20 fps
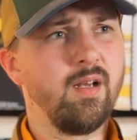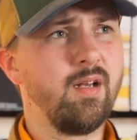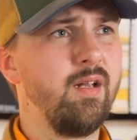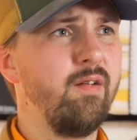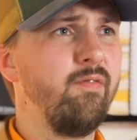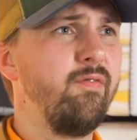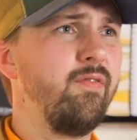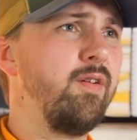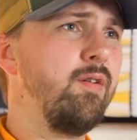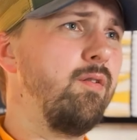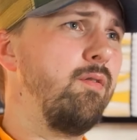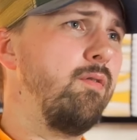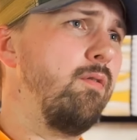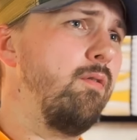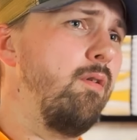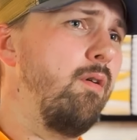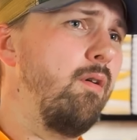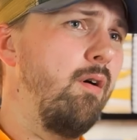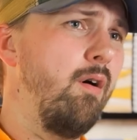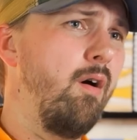give
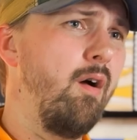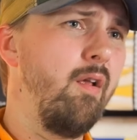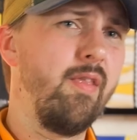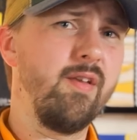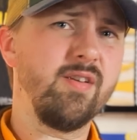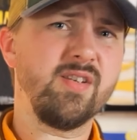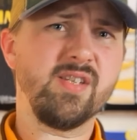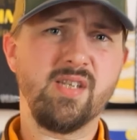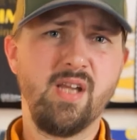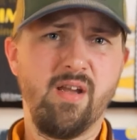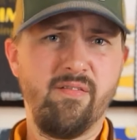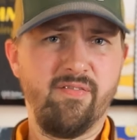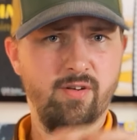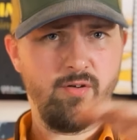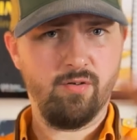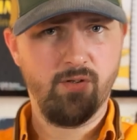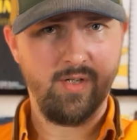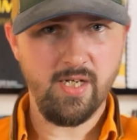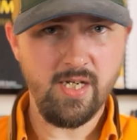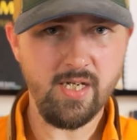you all the stuff
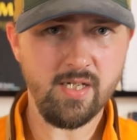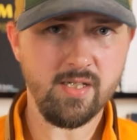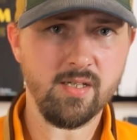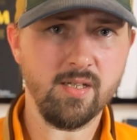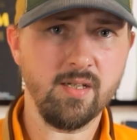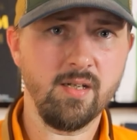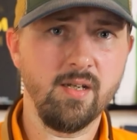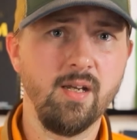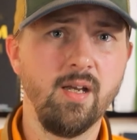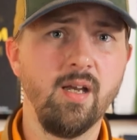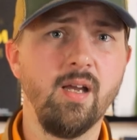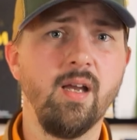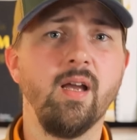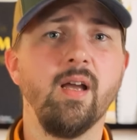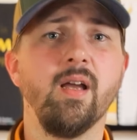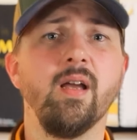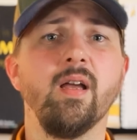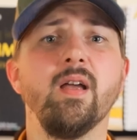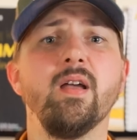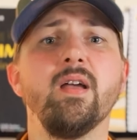you need,
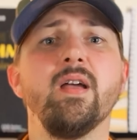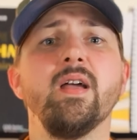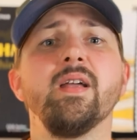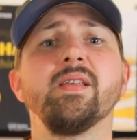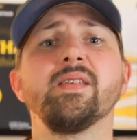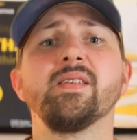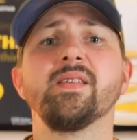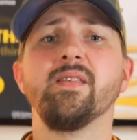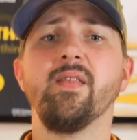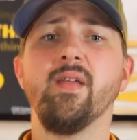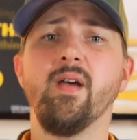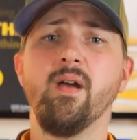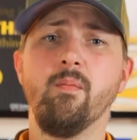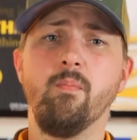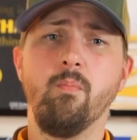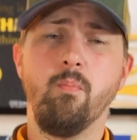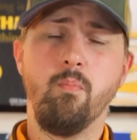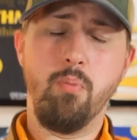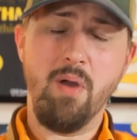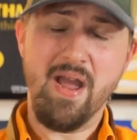it's the
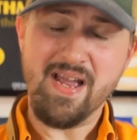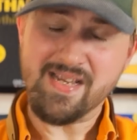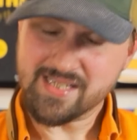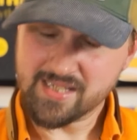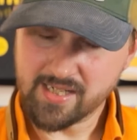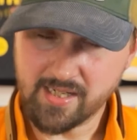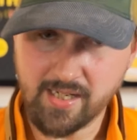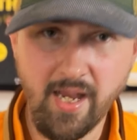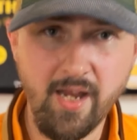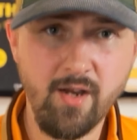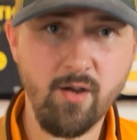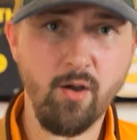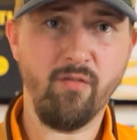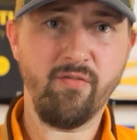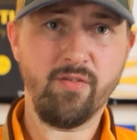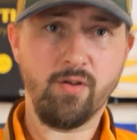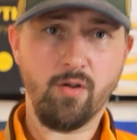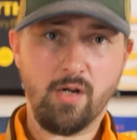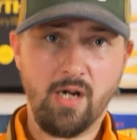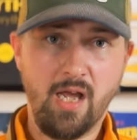best gig
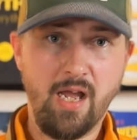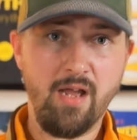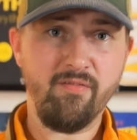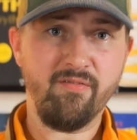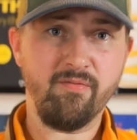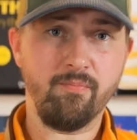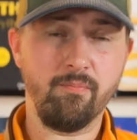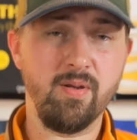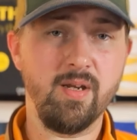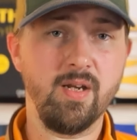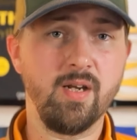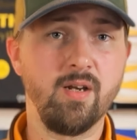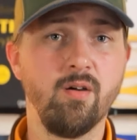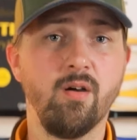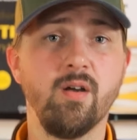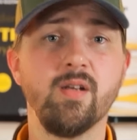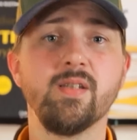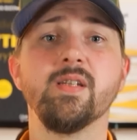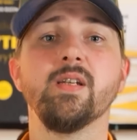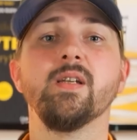of your life
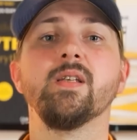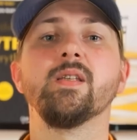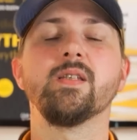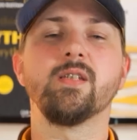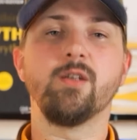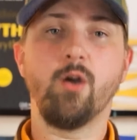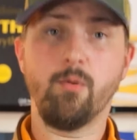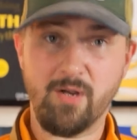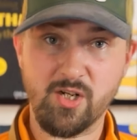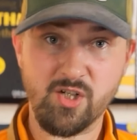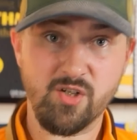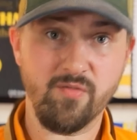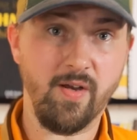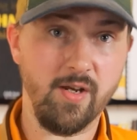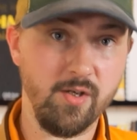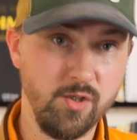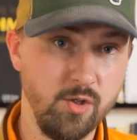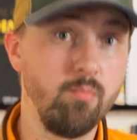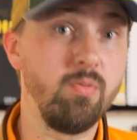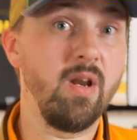because it's so much
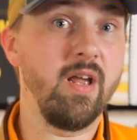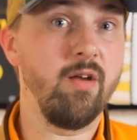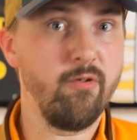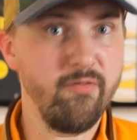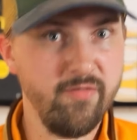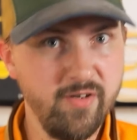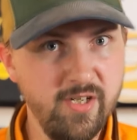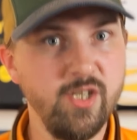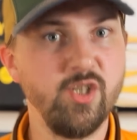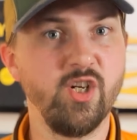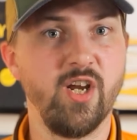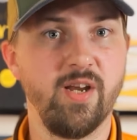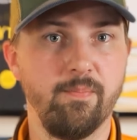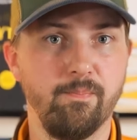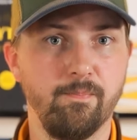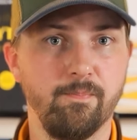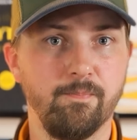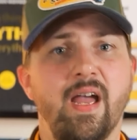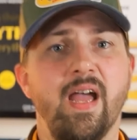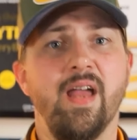fun to play with a DJ.
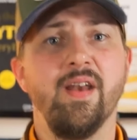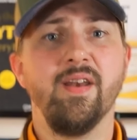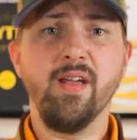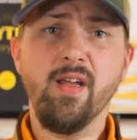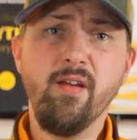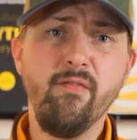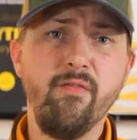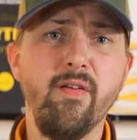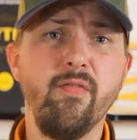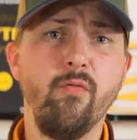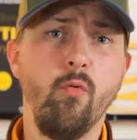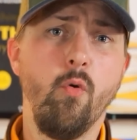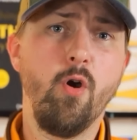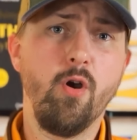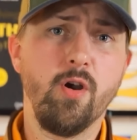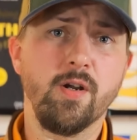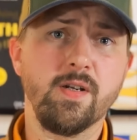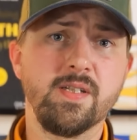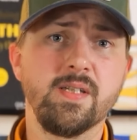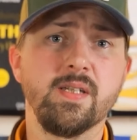And if it
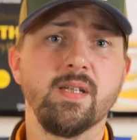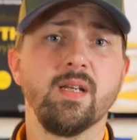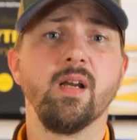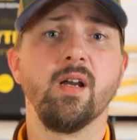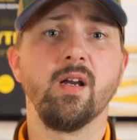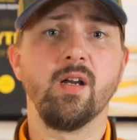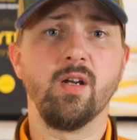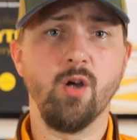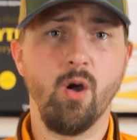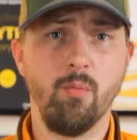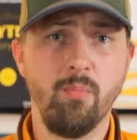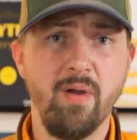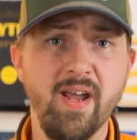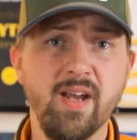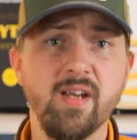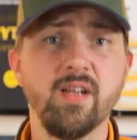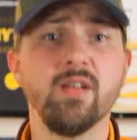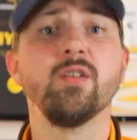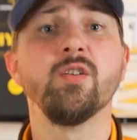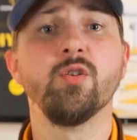works, go
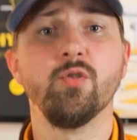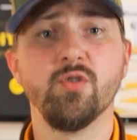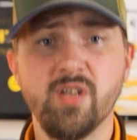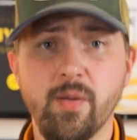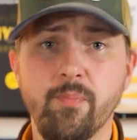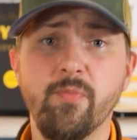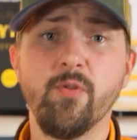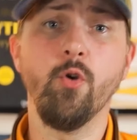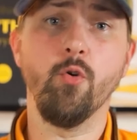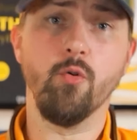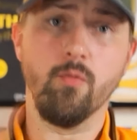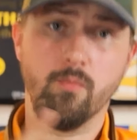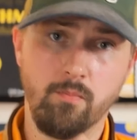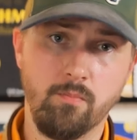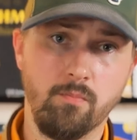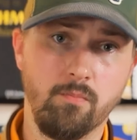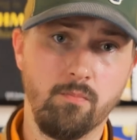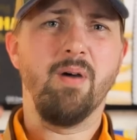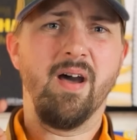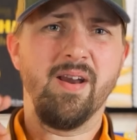back to tip 2.
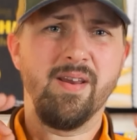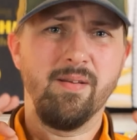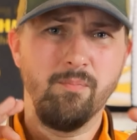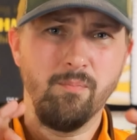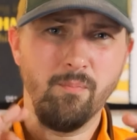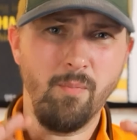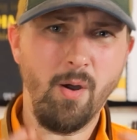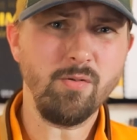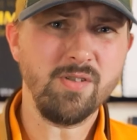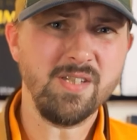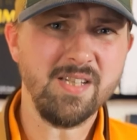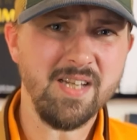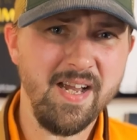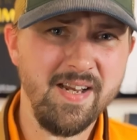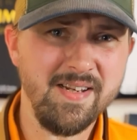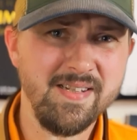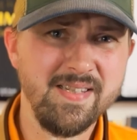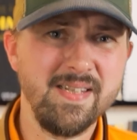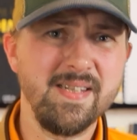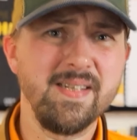But in most
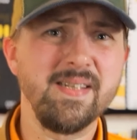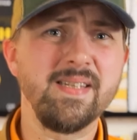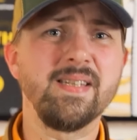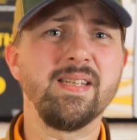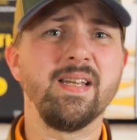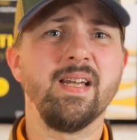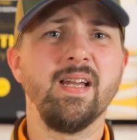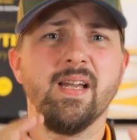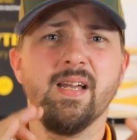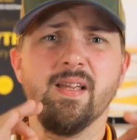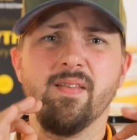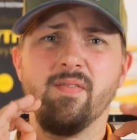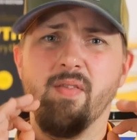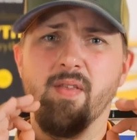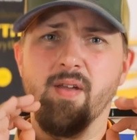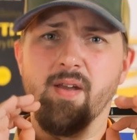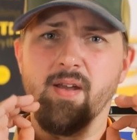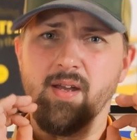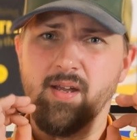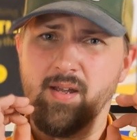cases,
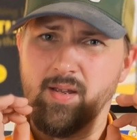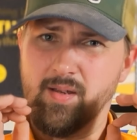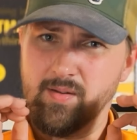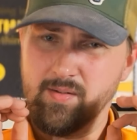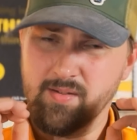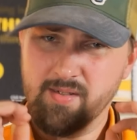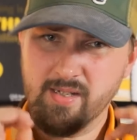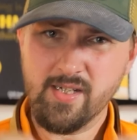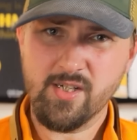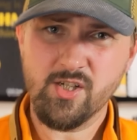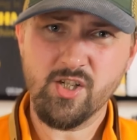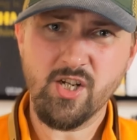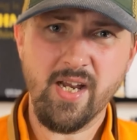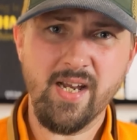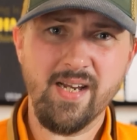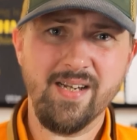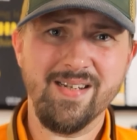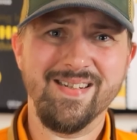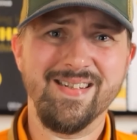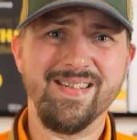the
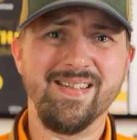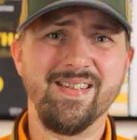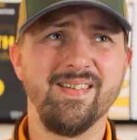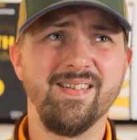DJ